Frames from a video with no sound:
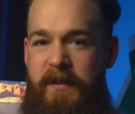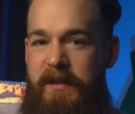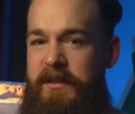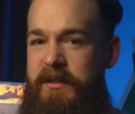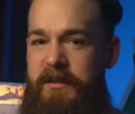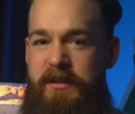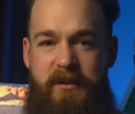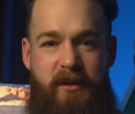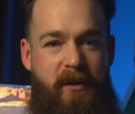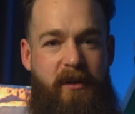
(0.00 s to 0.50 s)

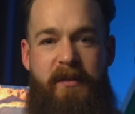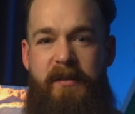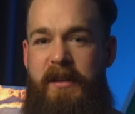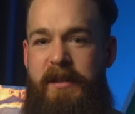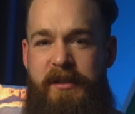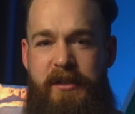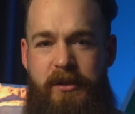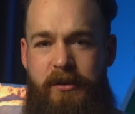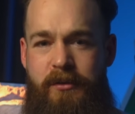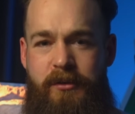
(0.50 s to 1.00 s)
starting
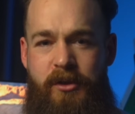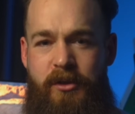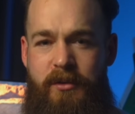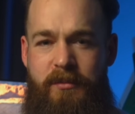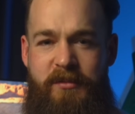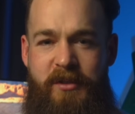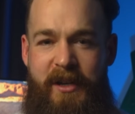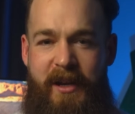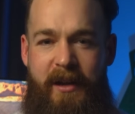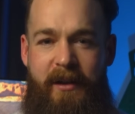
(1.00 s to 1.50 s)
this
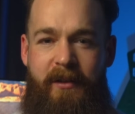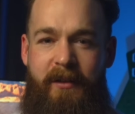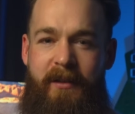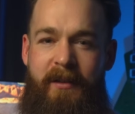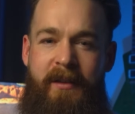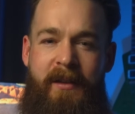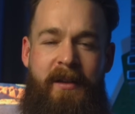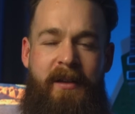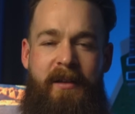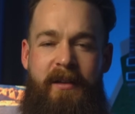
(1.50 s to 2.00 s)
YouTube
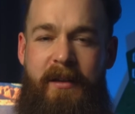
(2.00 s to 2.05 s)
channel,